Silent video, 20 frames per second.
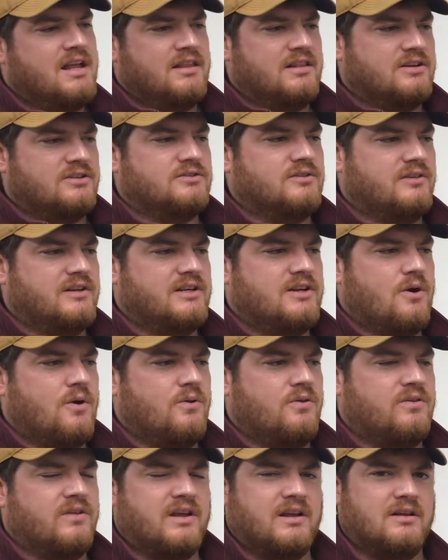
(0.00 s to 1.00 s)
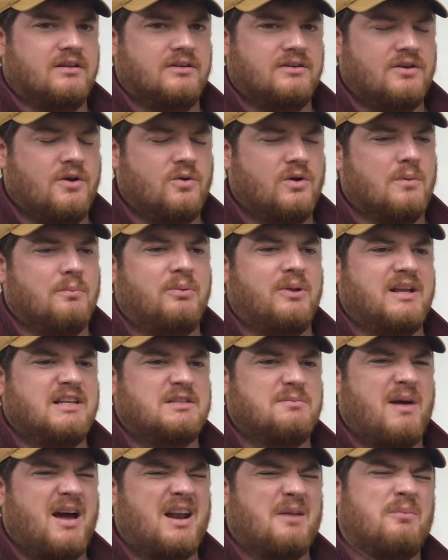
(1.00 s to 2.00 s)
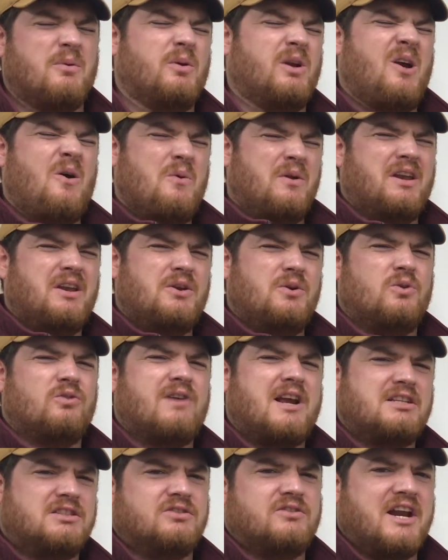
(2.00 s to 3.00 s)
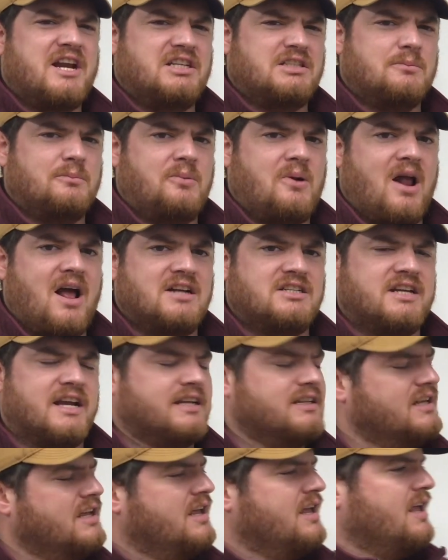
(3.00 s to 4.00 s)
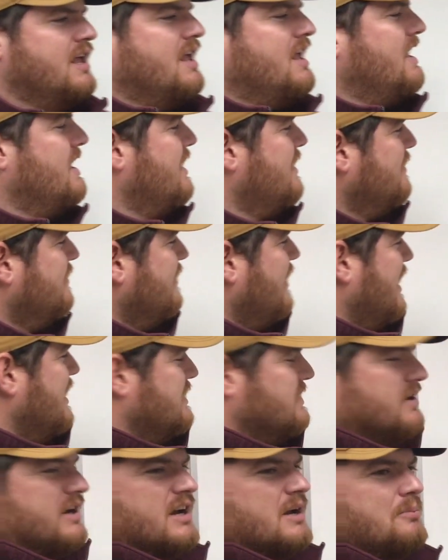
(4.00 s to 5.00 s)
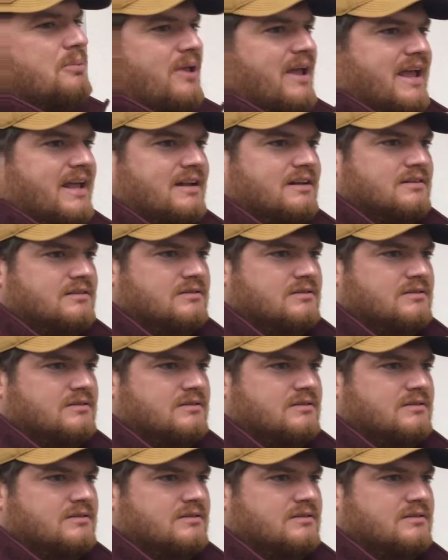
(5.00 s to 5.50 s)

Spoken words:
There's really no complaints about it. But going into a restoration project and you're going to plant